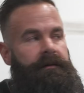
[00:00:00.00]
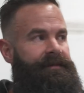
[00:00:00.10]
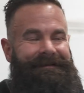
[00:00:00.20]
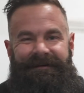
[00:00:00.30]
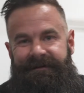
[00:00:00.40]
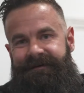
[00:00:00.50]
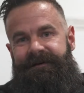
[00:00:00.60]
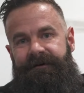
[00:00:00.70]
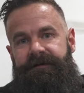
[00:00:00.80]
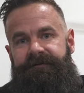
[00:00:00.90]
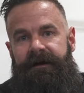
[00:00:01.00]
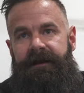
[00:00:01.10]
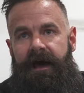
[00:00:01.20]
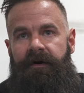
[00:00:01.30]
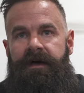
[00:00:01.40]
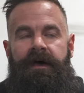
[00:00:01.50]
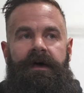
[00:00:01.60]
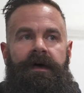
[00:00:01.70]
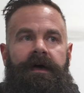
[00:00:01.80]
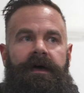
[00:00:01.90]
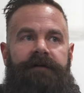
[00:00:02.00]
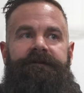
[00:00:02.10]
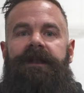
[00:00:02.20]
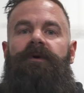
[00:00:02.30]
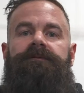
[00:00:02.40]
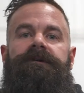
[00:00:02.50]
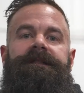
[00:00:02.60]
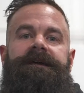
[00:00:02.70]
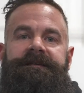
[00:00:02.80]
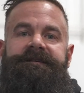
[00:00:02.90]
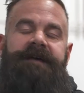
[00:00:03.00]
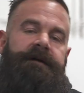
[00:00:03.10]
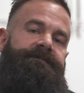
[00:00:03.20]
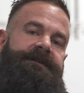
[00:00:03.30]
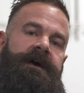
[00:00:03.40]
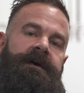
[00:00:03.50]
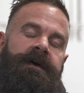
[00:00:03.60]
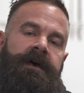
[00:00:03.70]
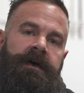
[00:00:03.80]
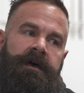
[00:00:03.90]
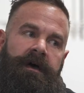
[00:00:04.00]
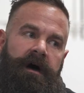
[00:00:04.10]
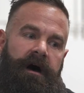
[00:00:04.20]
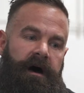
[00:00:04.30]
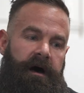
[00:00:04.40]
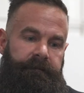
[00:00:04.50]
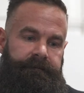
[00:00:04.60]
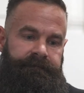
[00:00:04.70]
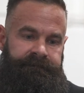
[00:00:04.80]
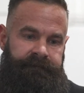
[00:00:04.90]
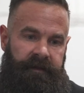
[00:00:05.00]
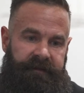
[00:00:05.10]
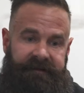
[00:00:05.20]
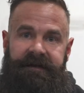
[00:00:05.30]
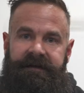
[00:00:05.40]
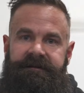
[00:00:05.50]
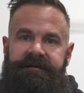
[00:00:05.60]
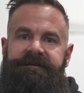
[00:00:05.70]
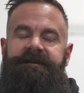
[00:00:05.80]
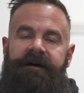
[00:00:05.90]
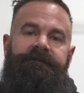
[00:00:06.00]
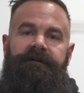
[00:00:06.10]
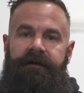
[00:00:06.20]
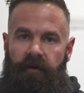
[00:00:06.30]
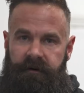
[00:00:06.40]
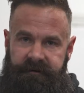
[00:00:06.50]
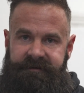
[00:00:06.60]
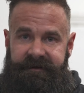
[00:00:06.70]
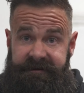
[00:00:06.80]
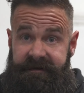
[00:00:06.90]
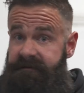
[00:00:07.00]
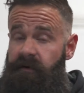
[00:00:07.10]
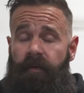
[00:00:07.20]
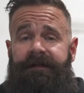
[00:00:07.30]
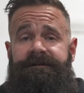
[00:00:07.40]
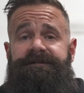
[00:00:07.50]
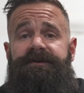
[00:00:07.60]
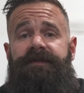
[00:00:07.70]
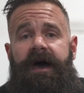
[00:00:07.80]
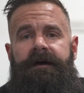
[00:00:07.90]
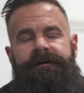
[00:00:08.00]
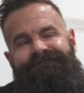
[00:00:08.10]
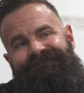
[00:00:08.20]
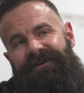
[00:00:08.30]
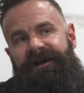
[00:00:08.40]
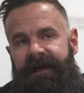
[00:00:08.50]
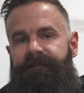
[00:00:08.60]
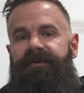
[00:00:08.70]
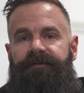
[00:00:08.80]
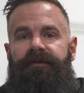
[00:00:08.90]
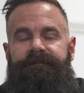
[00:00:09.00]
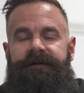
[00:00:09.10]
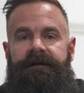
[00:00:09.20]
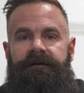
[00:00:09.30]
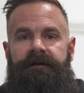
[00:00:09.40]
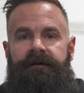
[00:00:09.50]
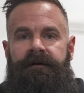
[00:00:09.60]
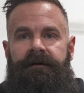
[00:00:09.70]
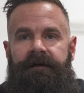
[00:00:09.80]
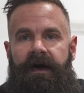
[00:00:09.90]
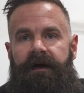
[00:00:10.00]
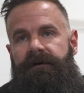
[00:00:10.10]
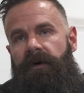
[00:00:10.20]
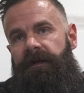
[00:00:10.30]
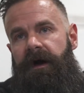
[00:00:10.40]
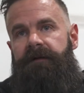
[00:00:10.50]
But let's get serious right now. If anyone really accepts that they need to suffer in order to succeed, and they're willing to do that, they're gonna get pretty ripped. Okay, cold